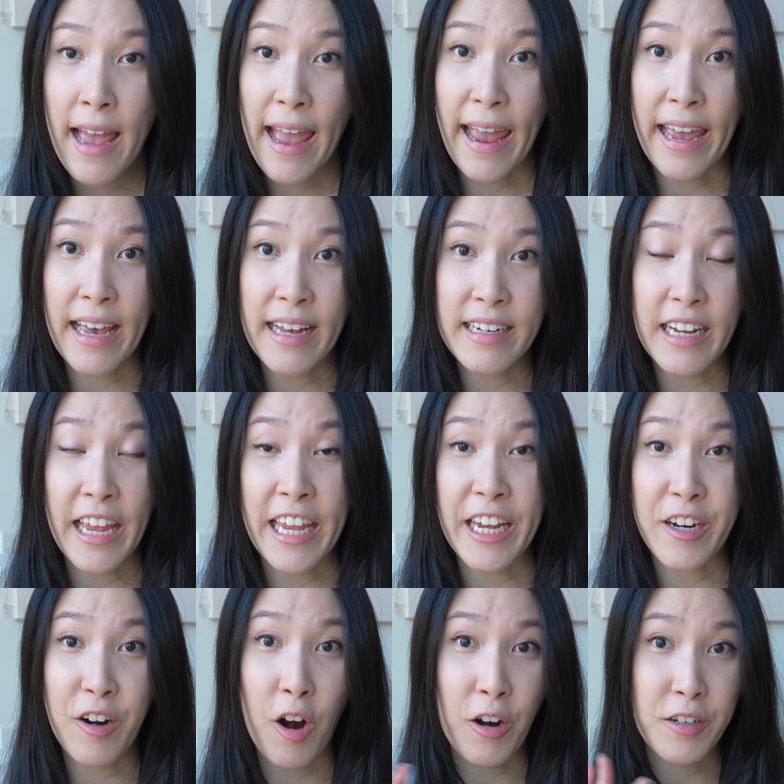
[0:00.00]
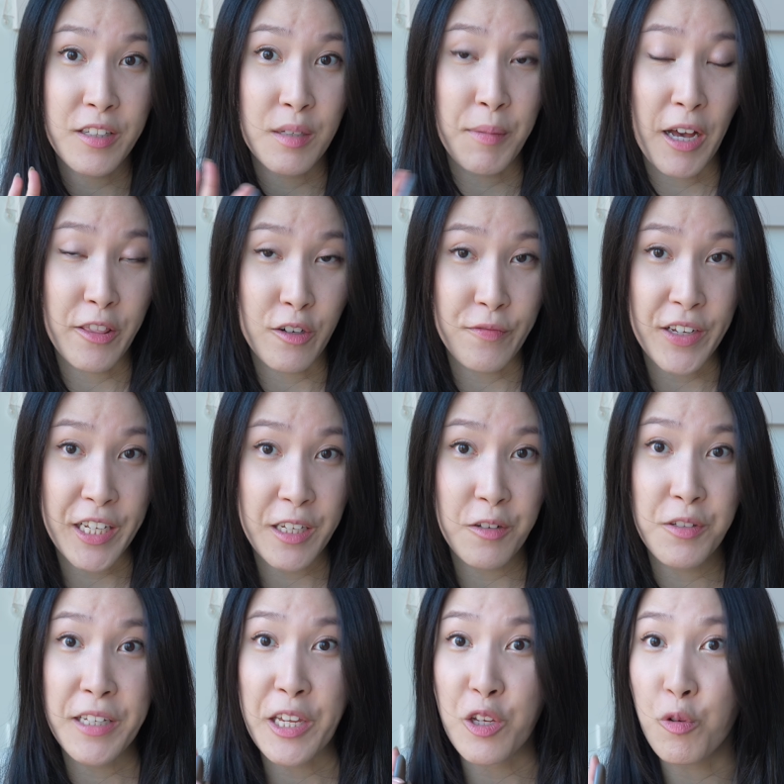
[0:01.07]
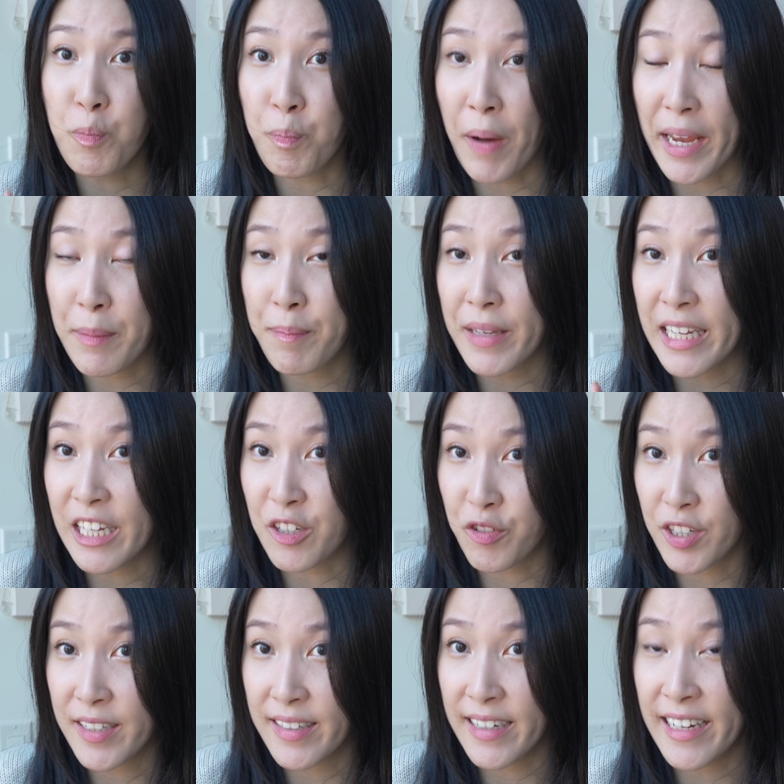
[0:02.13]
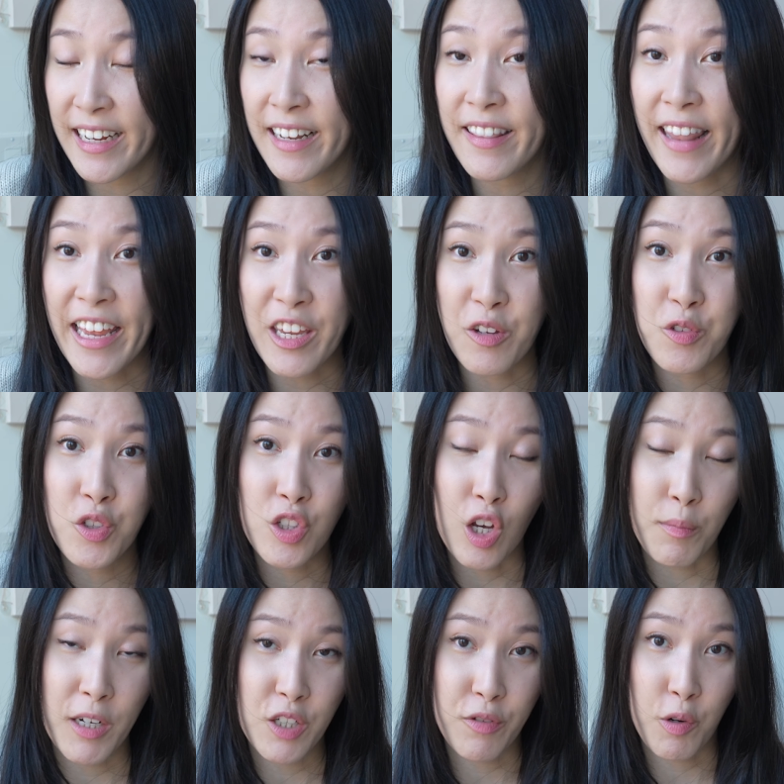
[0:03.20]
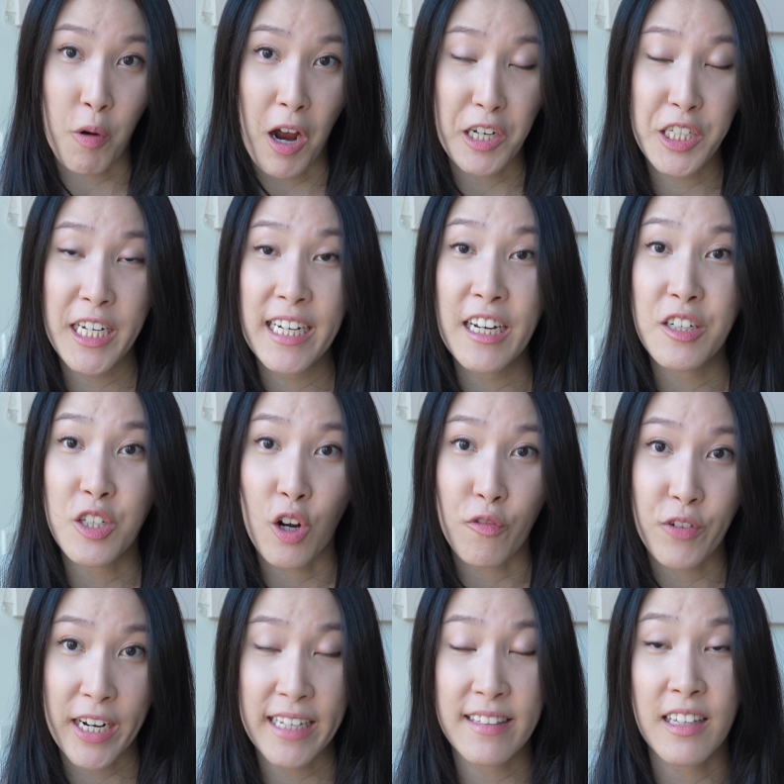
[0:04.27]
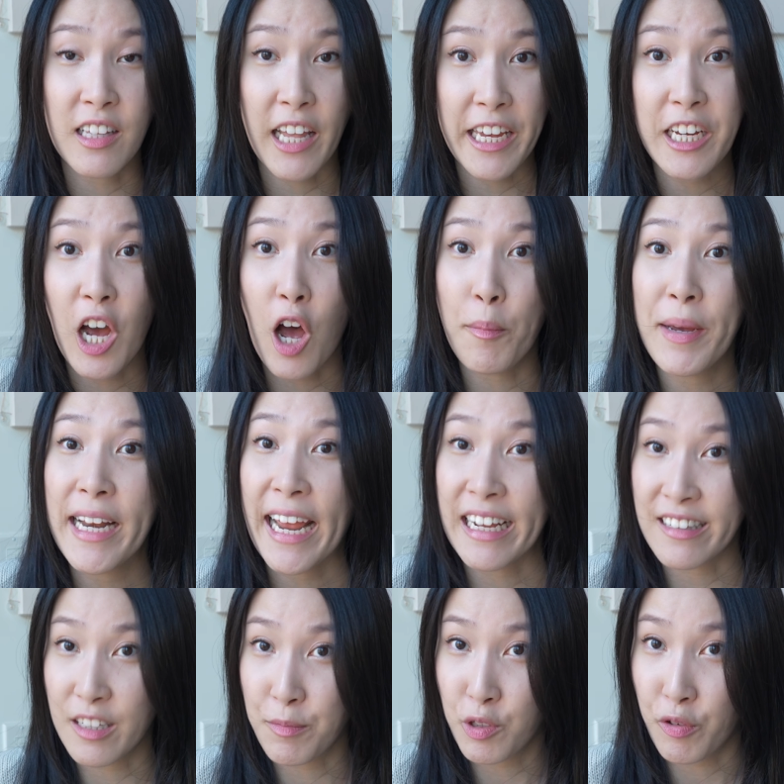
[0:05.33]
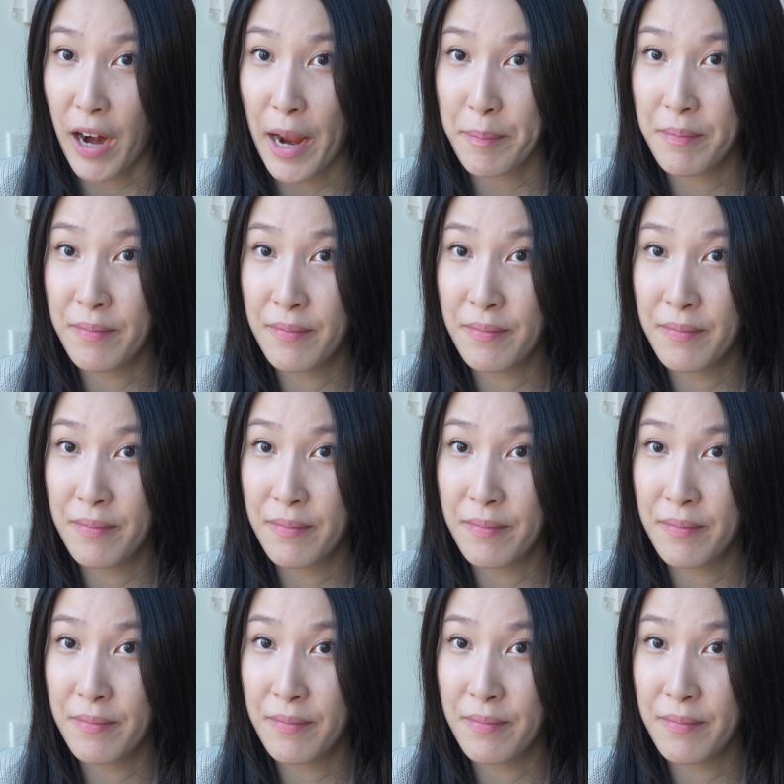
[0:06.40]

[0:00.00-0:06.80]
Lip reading: And here are some other videos that you might be interested in. Thank you so much for watching. Don't forget to like, comment, and subscribe.